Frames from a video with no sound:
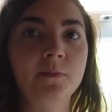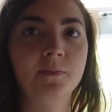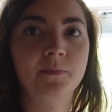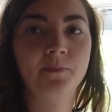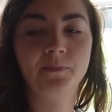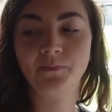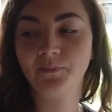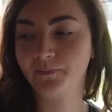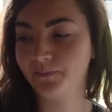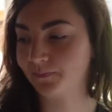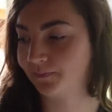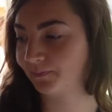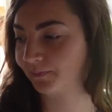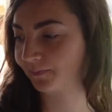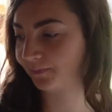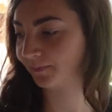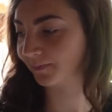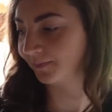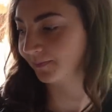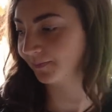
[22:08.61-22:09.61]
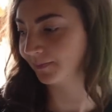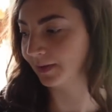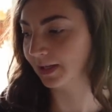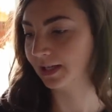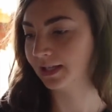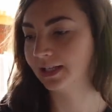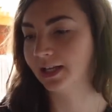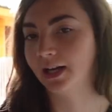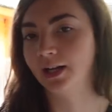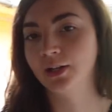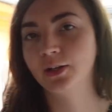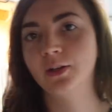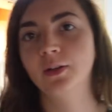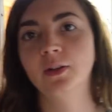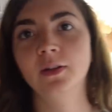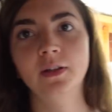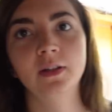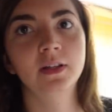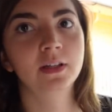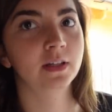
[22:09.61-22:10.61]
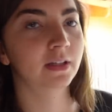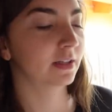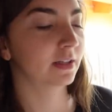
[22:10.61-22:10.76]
I left it in there because I wasn't strong enough.